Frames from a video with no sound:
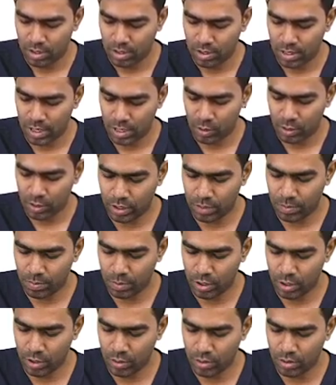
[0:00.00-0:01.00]
they are to
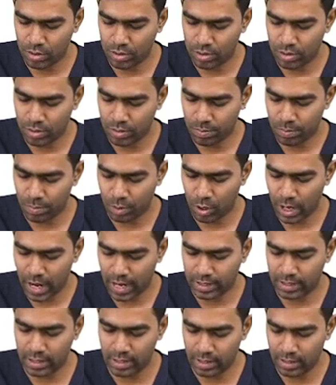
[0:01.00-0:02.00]
produce
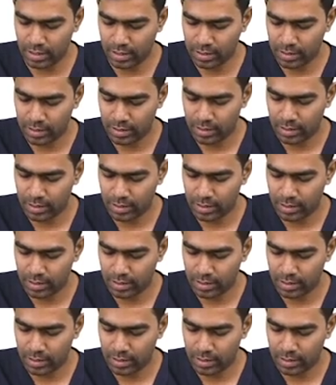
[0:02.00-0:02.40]
prolactin,